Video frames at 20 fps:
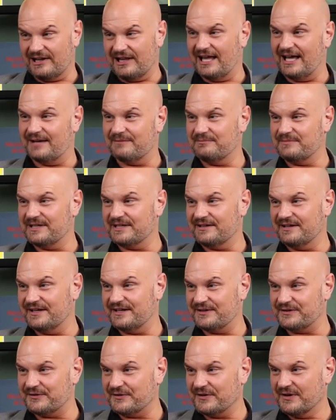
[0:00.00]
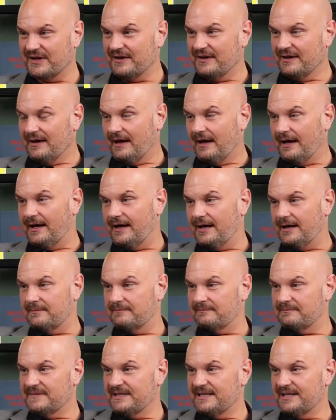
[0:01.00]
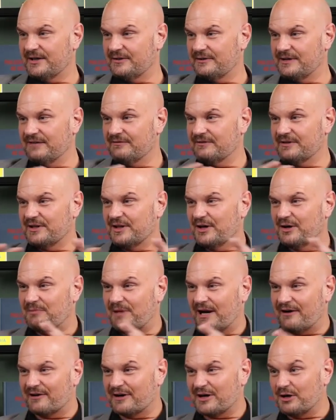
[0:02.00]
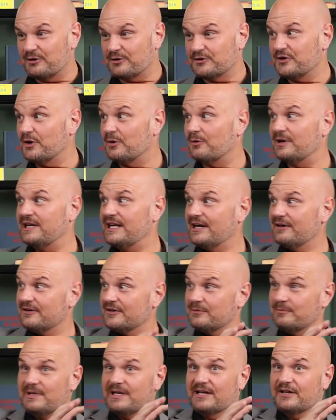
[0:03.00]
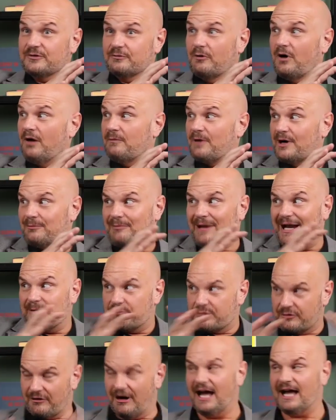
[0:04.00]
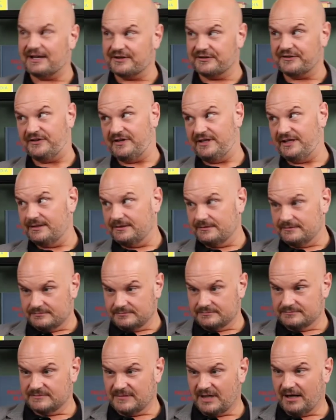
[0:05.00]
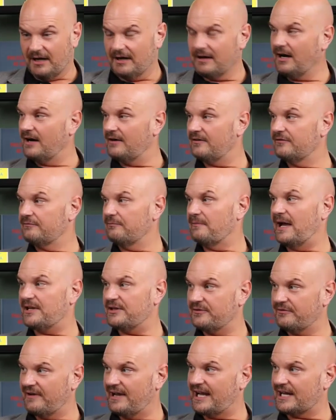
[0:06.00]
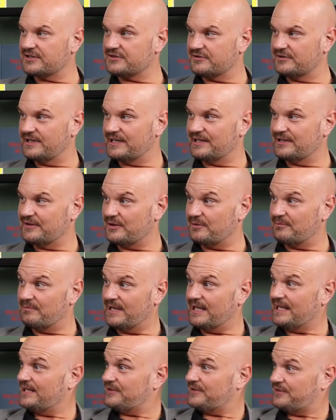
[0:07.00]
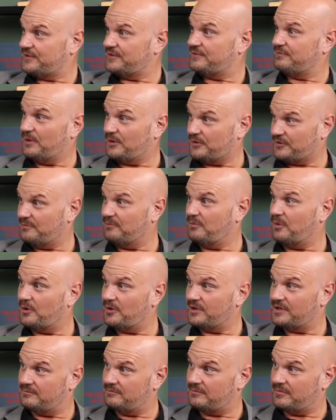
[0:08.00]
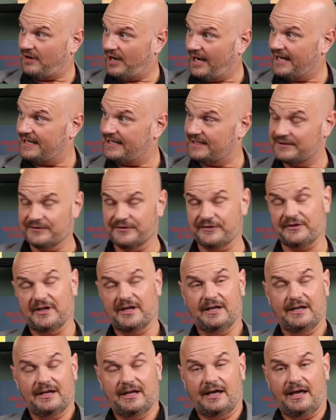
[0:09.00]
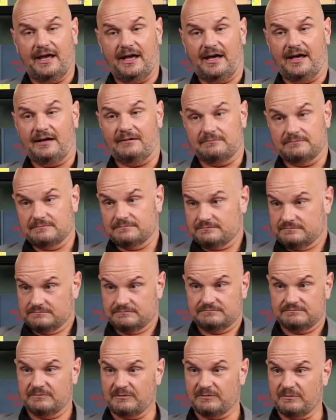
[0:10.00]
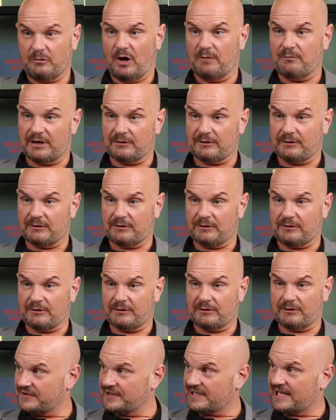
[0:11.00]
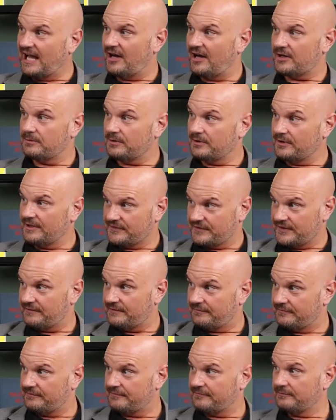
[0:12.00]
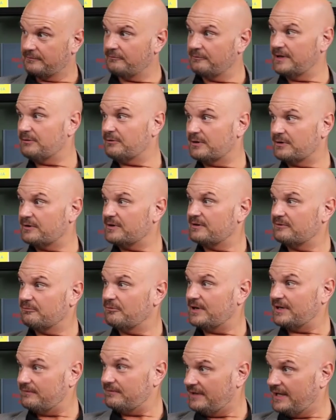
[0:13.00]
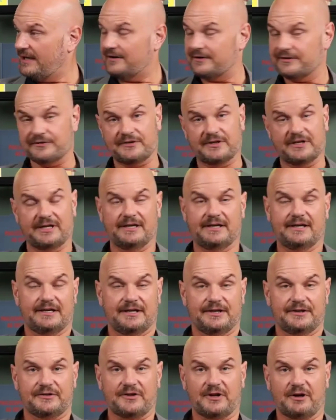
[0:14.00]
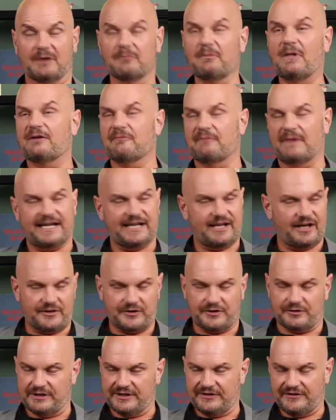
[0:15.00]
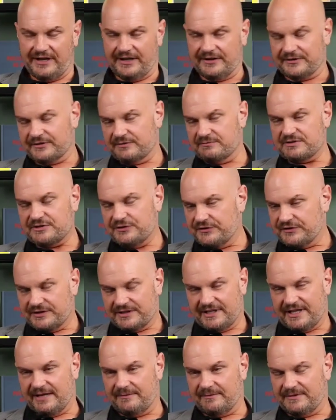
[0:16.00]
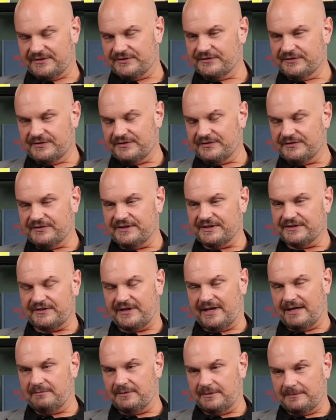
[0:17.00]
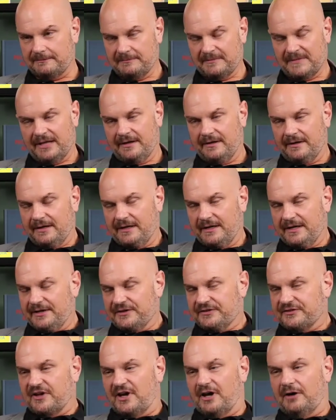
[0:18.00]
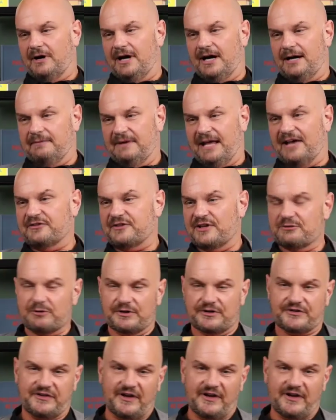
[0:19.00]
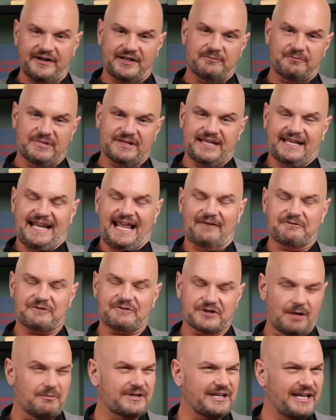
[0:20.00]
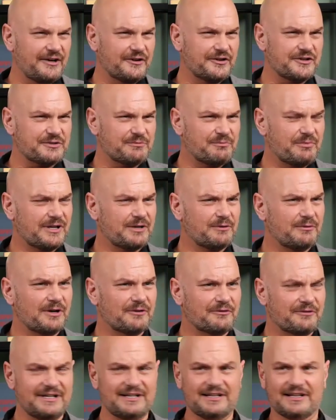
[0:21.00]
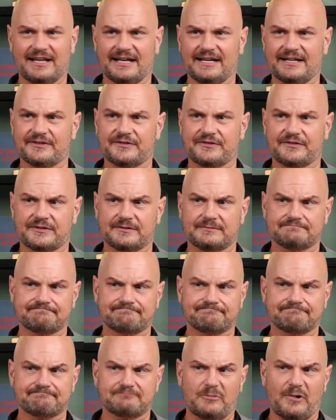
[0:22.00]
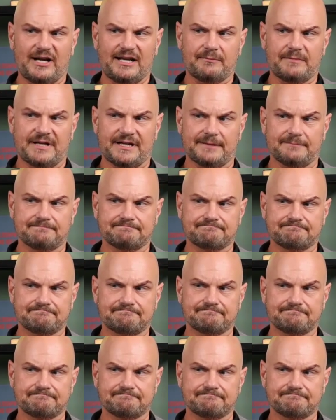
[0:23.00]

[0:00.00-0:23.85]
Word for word: on a lot because, um, you know, even though Perrigo is nowhere near as big as Walmart by proxy of manufacturing their biggest, most important brands, um, Walmart was holding us accountable as if we were one of theirs. So among many other retailers, just using them as, as the example. So um, yeah, so that's where it started. But then after a couple of years, you pretty well realized, wait a minute,